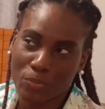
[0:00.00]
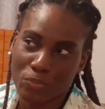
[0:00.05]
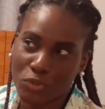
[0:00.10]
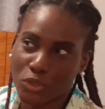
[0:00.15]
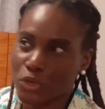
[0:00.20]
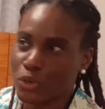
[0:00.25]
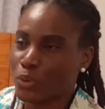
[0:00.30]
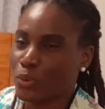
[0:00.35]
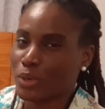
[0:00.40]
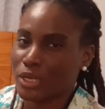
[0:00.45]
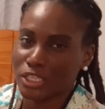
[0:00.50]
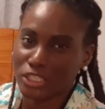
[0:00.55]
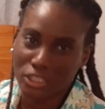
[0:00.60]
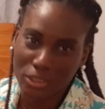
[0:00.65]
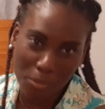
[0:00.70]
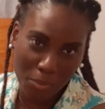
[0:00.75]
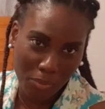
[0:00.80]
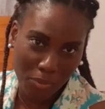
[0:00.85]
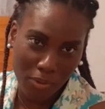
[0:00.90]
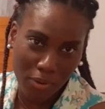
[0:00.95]
You know, it's
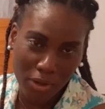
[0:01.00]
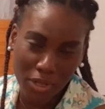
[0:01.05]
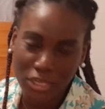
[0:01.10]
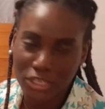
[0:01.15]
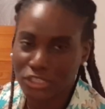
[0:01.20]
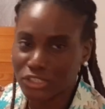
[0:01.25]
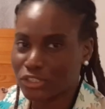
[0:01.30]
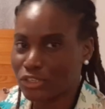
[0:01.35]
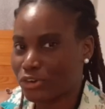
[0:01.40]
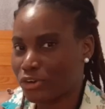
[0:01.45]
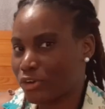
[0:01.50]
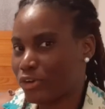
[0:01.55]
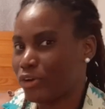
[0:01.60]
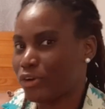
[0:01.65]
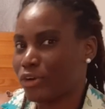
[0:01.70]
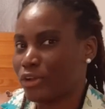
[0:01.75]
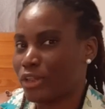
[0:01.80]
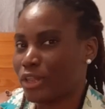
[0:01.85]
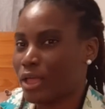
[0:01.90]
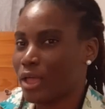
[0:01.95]
a boy, it's a
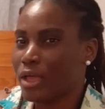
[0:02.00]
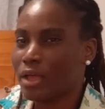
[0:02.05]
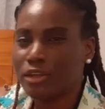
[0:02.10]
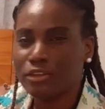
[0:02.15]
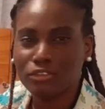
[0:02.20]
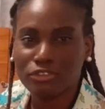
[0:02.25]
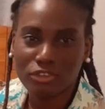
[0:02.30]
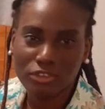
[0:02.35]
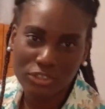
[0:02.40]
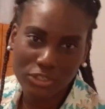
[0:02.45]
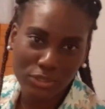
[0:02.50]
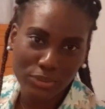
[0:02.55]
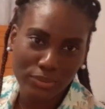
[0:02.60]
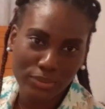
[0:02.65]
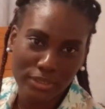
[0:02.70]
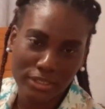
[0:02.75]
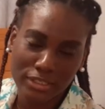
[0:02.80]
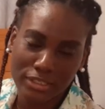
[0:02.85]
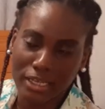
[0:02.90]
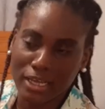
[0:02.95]
girl, just cute
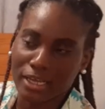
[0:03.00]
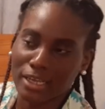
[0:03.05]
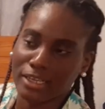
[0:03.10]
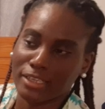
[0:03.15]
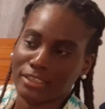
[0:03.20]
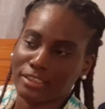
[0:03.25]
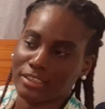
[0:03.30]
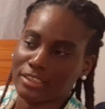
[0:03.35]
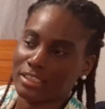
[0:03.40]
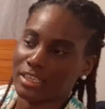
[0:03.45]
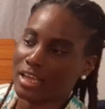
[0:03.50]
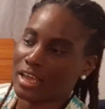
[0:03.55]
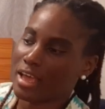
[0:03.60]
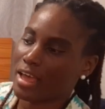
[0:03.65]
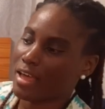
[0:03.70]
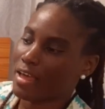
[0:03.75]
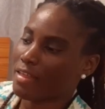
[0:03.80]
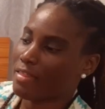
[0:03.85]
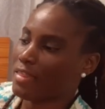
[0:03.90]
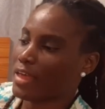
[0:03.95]
designs
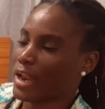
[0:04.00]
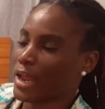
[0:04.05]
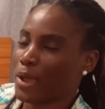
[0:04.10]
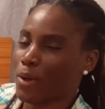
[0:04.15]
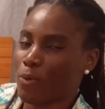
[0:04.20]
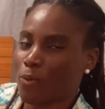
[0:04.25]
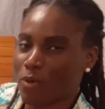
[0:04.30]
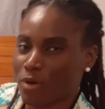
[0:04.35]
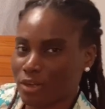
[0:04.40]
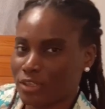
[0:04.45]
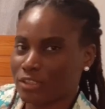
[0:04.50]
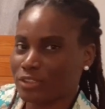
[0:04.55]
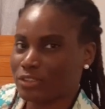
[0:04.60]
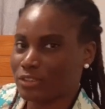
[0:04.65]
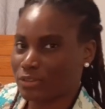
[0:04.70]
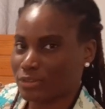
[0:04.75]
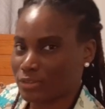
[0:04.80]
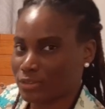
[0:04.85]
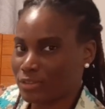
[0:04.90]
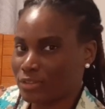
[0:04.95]
that I want
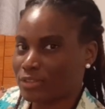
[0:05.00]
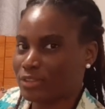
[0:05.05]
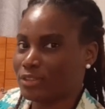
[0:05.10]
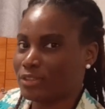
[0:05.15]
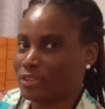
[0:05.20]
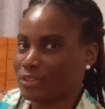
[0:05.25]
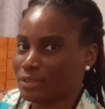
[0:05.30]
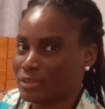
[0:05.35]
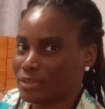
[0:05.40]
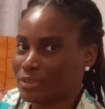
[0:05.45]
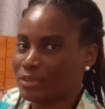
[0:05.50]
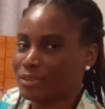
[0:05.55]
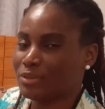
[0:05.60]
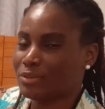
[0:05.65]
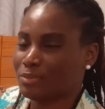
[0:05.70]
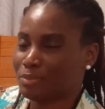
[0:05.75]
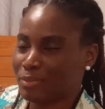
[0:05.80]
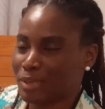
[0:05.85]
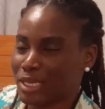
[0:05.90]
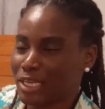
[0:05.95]
to
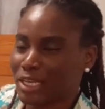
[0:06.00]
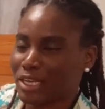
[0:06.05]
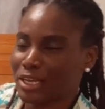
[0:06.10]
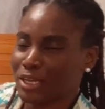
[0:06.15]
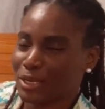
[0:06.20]
make.